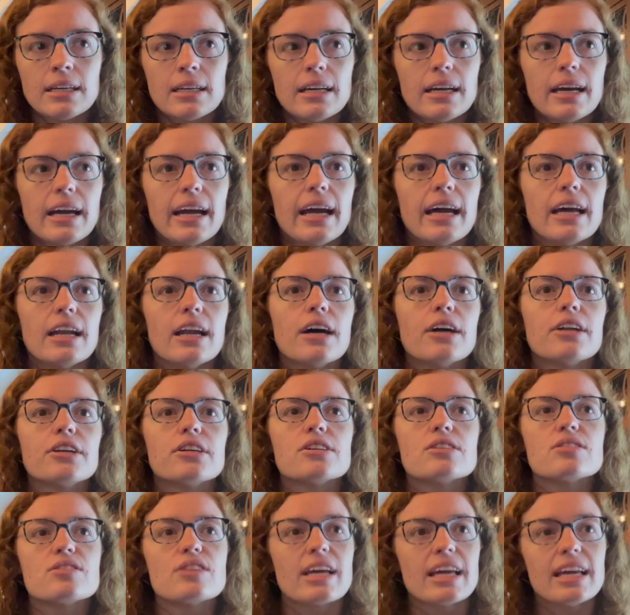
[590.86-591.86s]
and
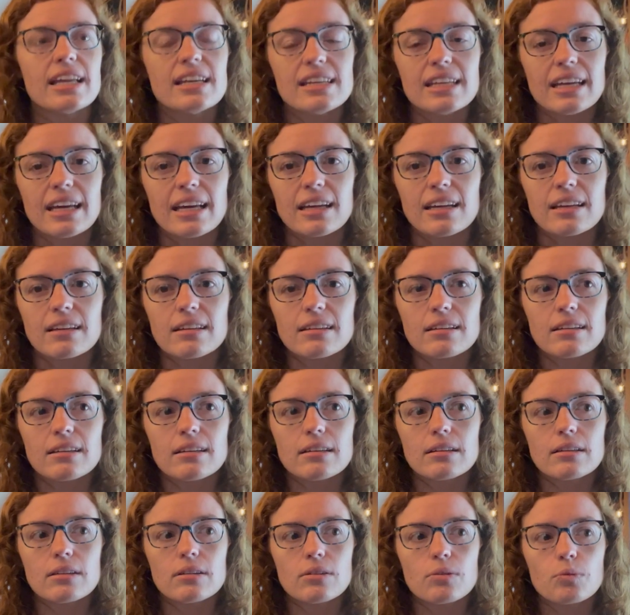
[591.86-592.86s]
understanding
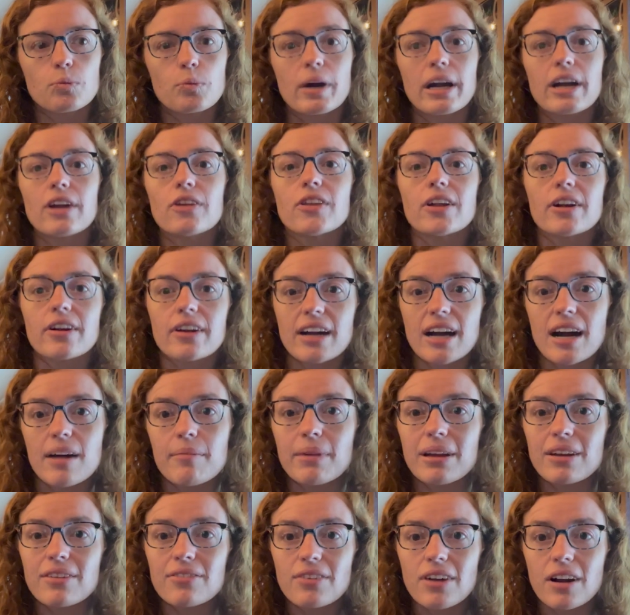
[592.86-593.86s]
where they're
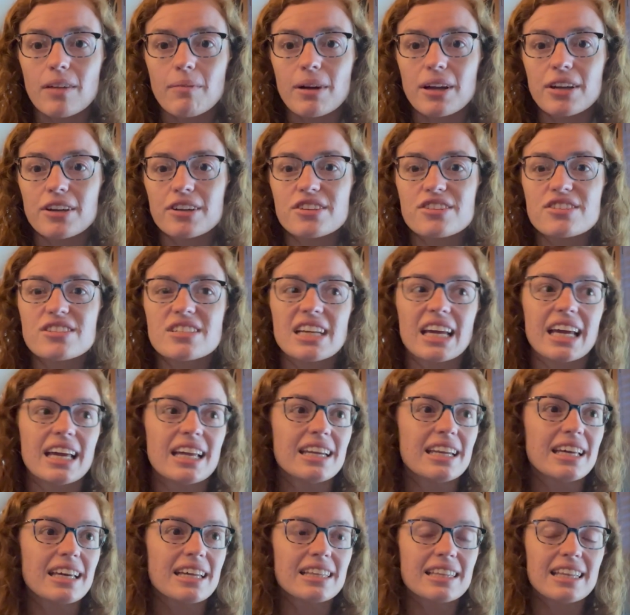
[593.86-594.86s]
coming from,
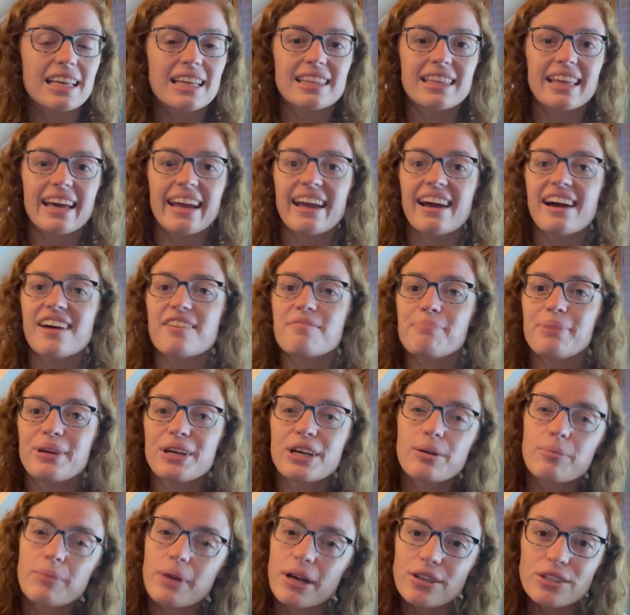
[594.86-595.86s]
understanding that they have big
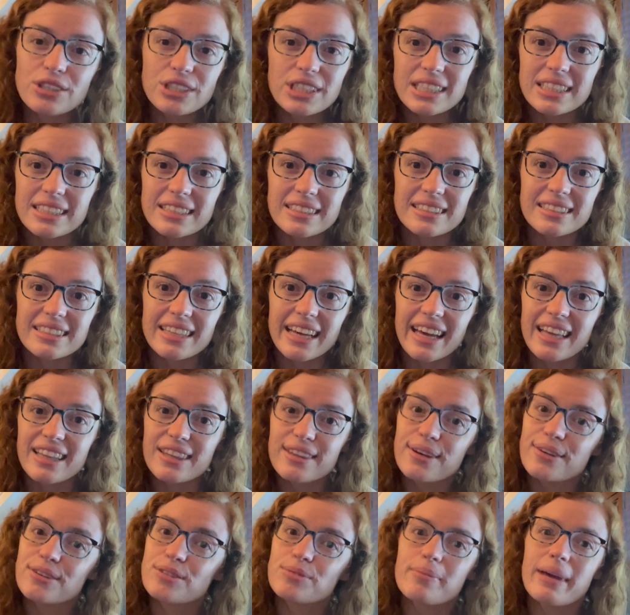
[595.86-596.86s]
emotions and
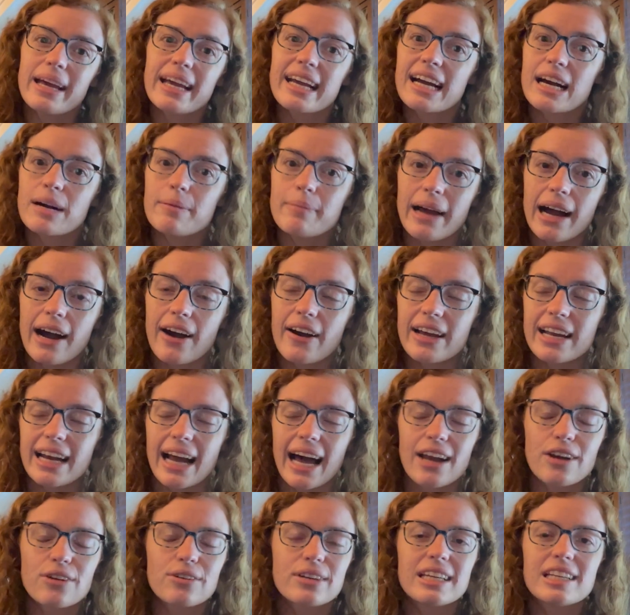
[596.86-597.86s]
those may come out, and
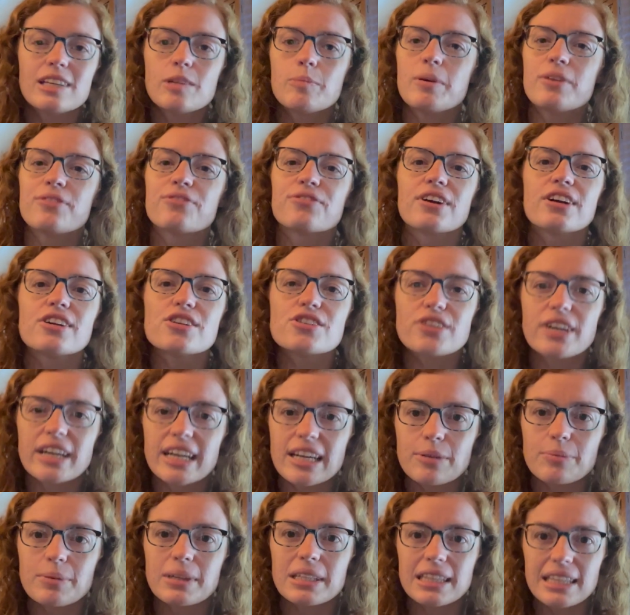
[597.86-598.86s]
I don't need to be
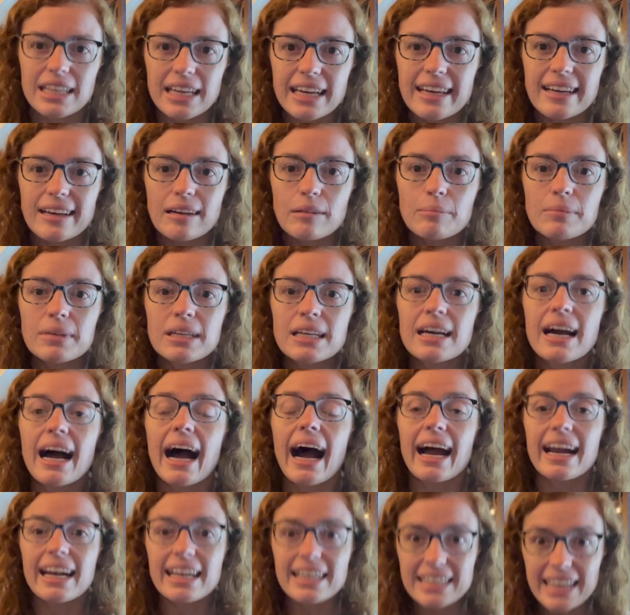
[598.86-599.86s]
frustrated with them.
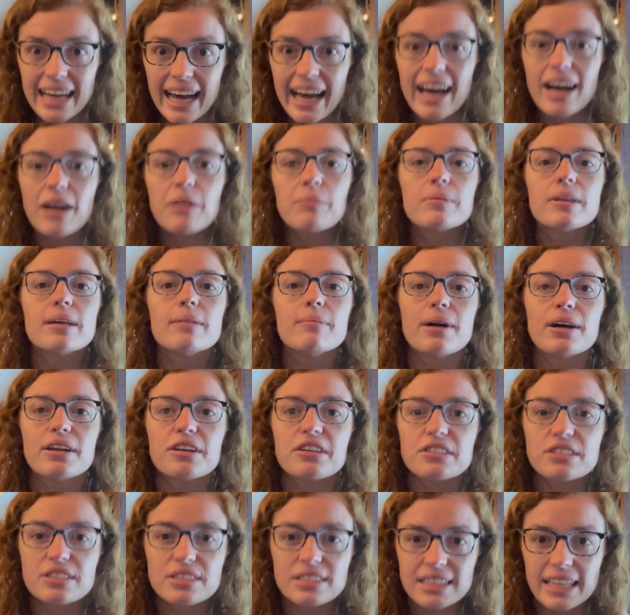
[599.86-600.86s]
I need to help them
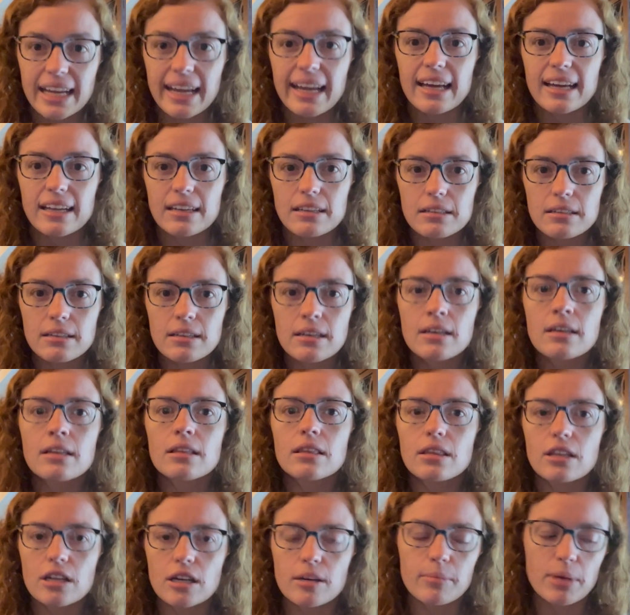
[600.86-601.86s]
understand
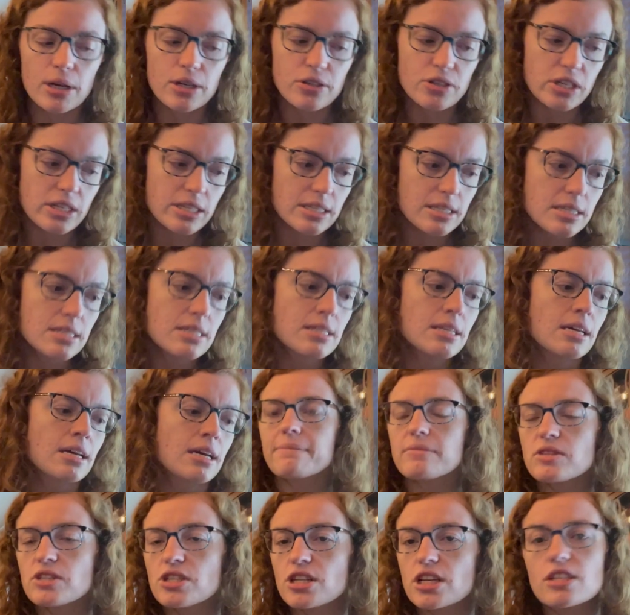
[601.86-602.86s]
their emotions.
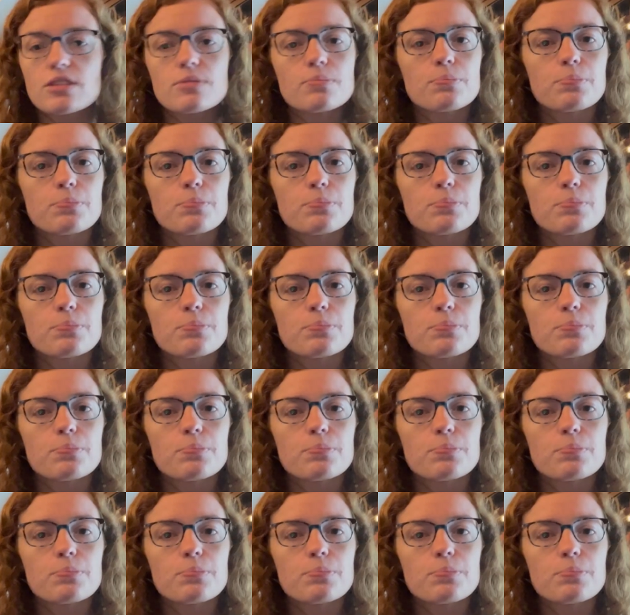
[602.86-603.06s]
Just